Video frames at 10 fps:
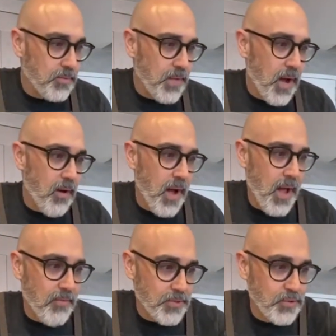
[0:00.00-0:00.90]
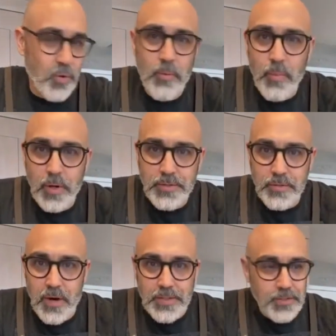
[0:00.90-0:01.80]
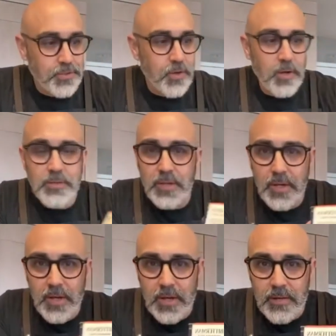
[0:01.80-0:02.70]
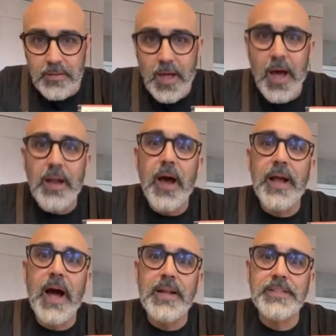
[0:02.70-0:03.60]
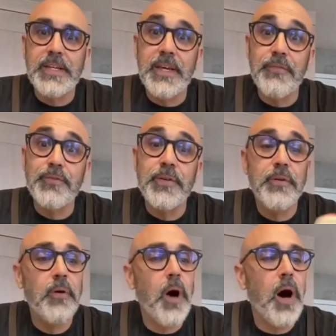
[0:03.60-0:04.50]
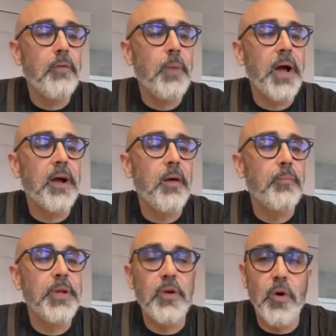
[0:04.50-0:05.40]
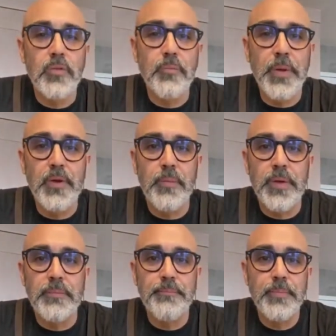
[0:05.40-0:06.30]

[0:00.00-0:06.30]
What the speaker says: Now I have a store-bought Sriracha salt that I got as a gift by a company called Bitterman.